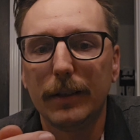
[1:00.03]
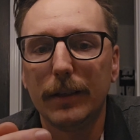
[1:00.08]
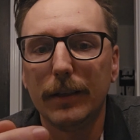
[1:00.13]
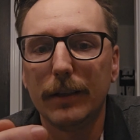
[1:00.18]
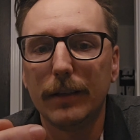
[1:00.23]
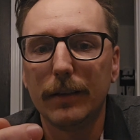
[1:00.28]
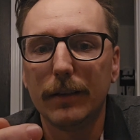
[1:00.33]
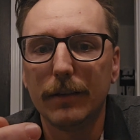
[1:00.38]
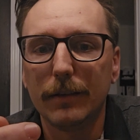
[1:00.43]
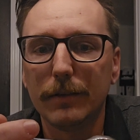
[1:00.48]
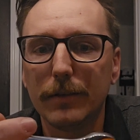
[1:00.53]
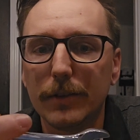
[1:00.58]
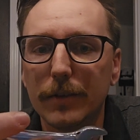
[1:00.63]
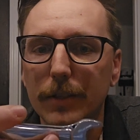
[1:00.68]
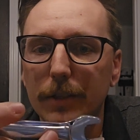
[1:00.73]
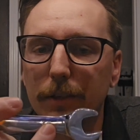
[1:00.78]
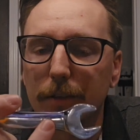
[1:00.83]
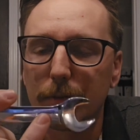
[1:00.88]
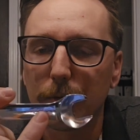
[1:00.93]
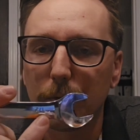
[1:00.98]
in
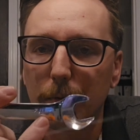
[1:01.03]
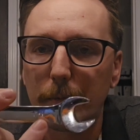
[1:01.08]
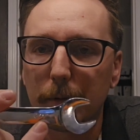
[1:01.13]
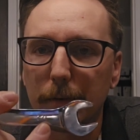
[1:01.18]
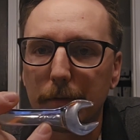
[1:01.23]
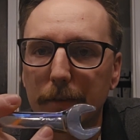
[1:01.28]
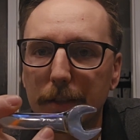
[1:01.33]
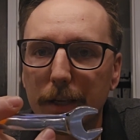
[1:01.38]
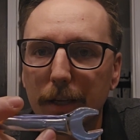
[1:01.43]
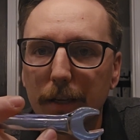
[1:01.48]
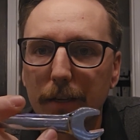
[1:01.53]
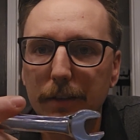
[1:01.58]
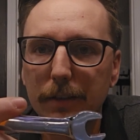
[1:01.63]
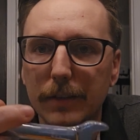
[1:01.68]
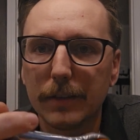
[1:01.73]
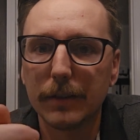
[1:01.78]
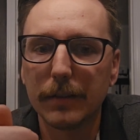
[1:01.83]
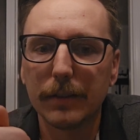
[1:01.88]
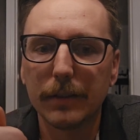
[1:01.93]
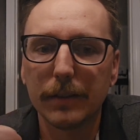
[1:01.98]
just an assortment of
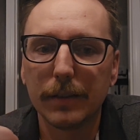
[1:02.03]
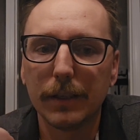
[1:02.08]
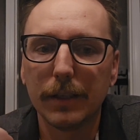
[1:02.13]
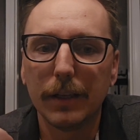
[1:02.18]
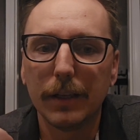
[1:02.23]
sizes.